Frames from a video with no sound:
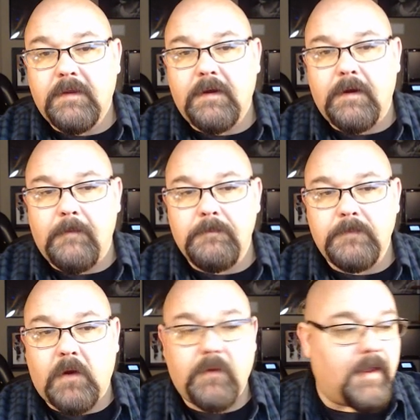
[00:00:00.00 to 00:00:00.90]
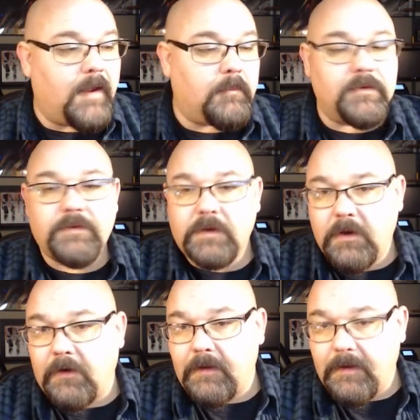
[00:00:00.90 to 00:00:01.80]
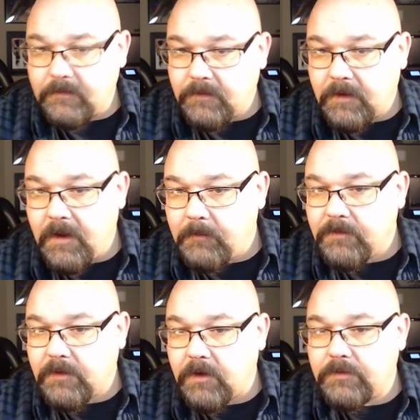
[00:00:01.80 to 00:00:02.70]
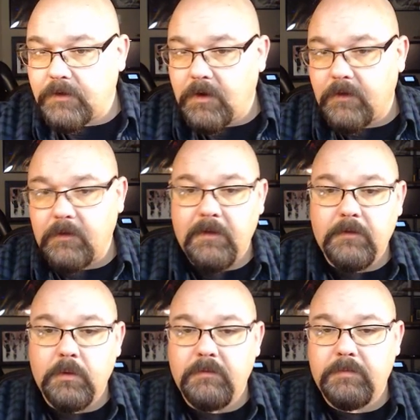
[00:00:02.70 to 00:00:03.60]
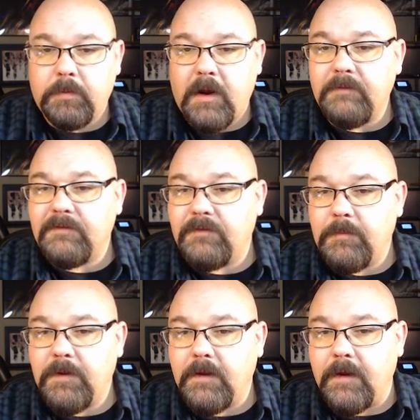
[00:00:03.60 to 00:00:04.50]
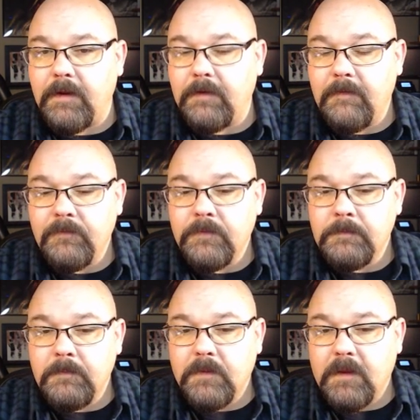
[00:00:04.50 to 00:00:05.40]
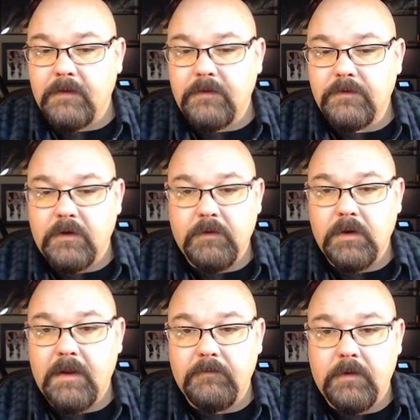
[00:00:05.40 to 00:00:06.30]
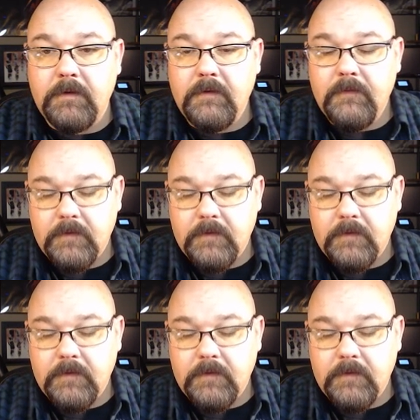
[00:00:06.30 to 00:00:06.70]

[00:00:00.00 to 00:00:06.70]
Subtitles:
Are the cameras secure? Yes, the cameras are secure. They run through a private VPN at the server level.